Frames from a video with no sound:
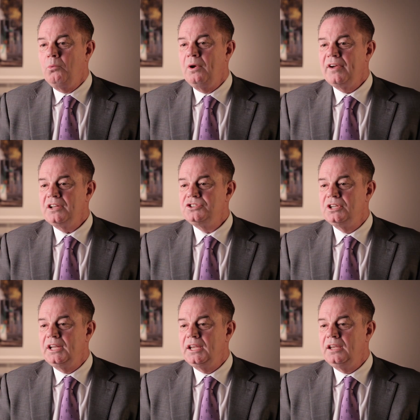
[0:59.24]
We've
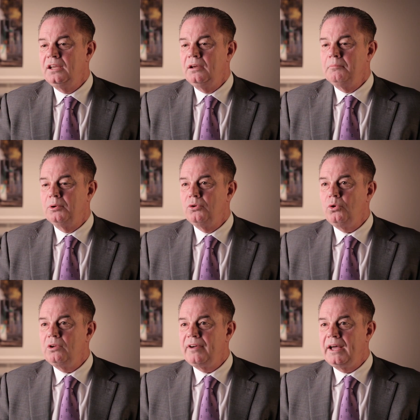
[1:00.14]
actually put
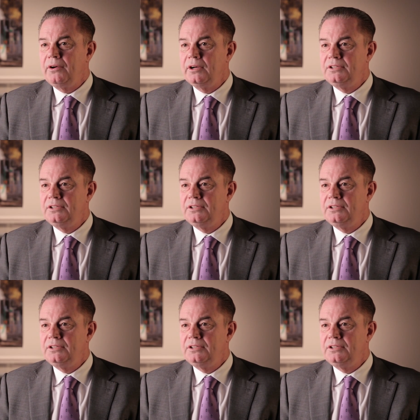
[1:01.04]
all of our